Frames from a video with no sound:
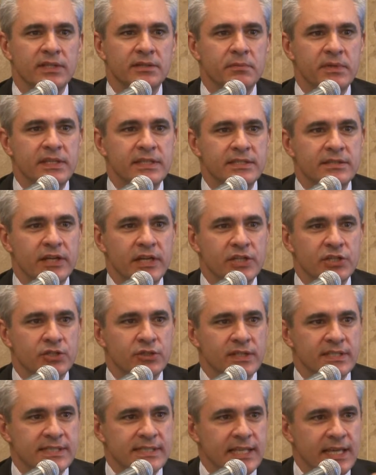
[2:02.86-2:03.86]
administration
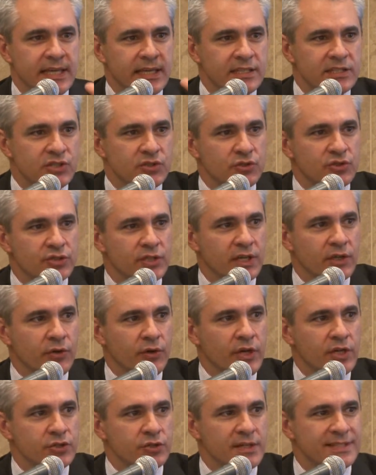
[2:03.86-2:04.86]
has taken social
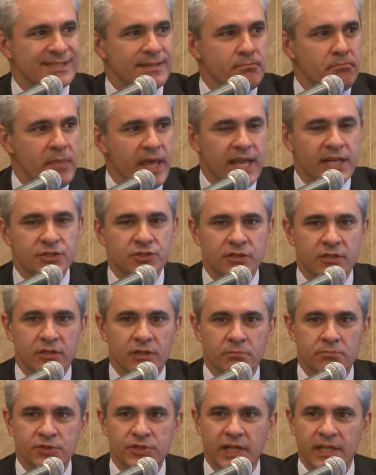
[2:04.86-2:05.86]
cohesion as a major
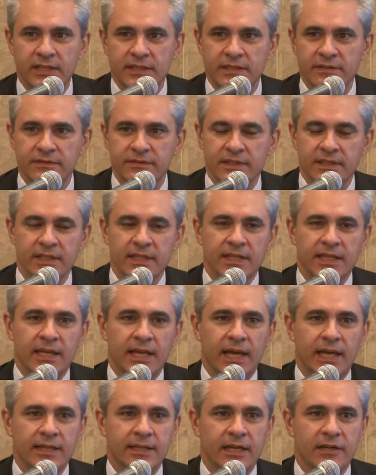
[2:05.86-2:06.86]
objective,
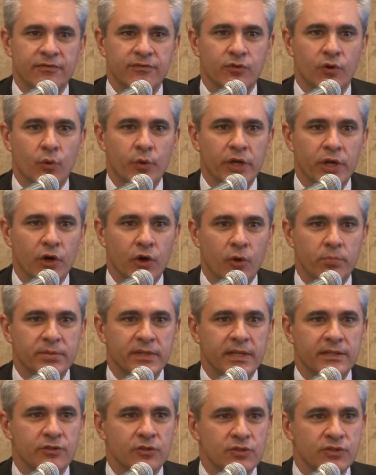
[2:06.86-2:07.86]
and therefore we hope
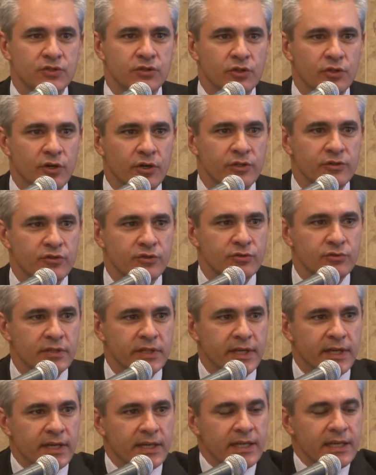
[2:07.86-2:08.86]
that also going through
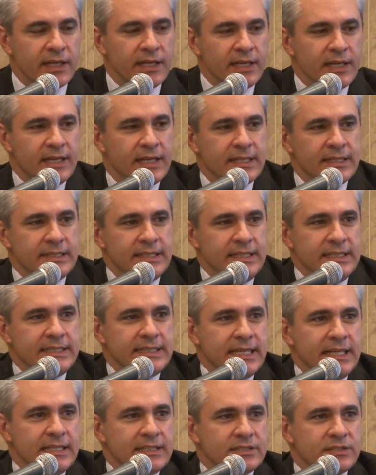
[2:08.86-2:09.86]
the
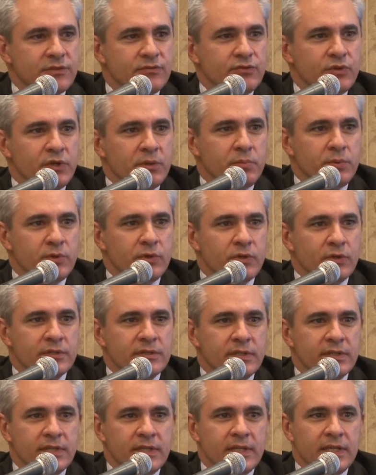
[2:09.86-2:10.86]
details of the
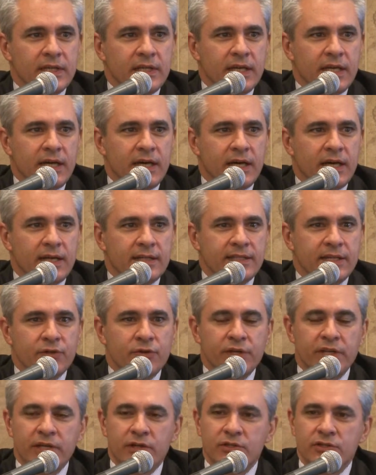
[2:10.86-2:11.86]
report, Uh, the
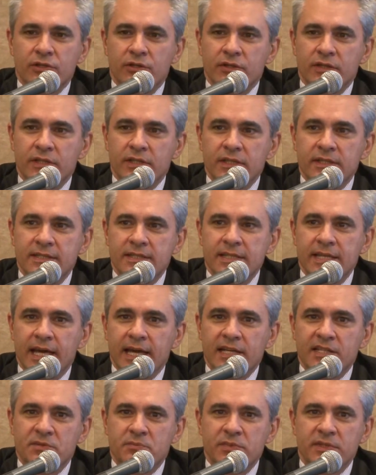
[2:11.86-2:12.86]
Korean authorities, the
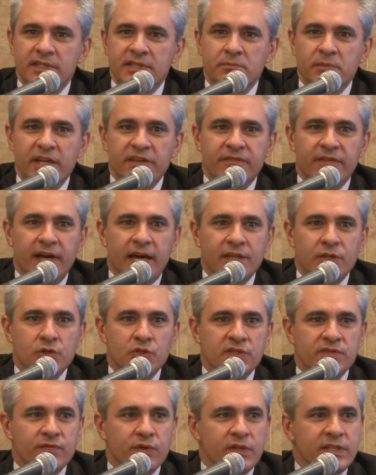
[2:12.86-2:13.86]
experts, may find
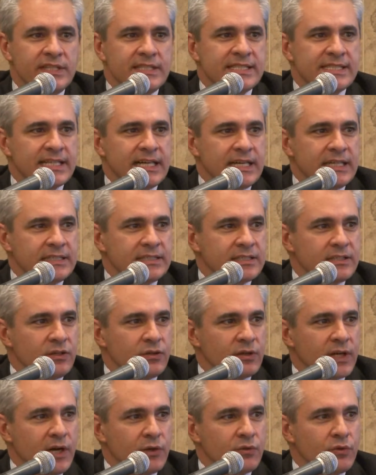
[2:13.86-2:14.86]
useful insight
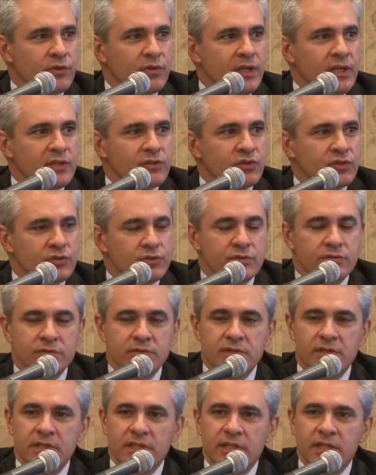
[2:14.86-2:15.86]
on how to think through
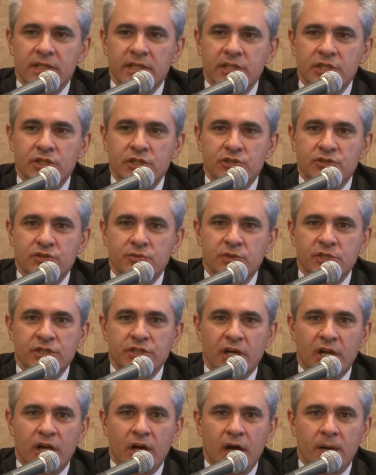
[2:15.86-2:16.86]
issues which
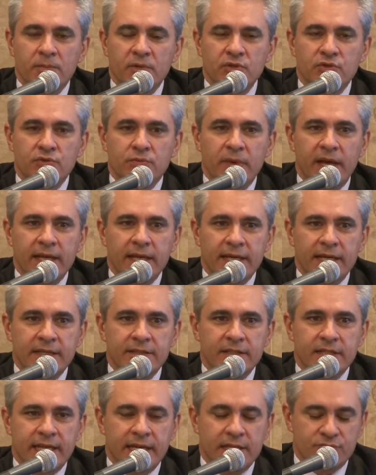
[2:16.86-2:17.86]
are common to many
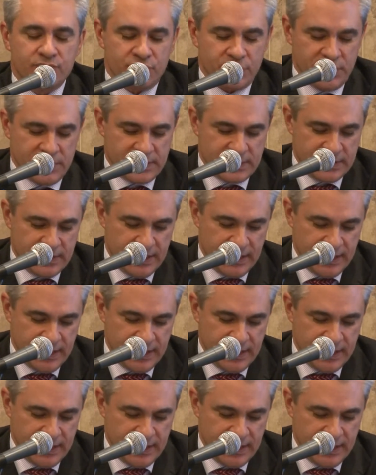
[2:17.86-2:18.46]
other countries.